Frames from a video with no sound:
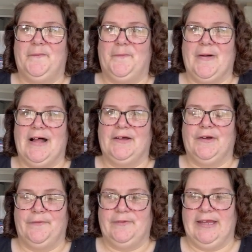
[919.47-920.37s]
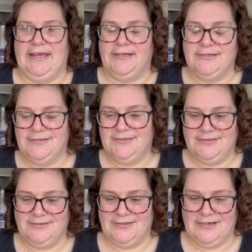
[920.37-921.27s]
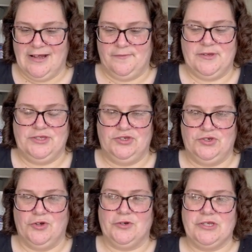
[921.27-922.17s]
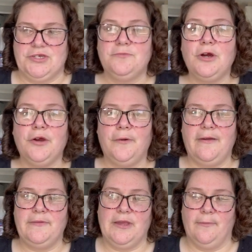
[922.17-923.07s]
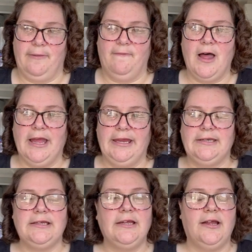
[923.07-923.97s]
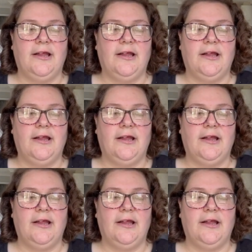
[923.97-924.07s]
but hopefully after doctors tomorrow everything will be fine.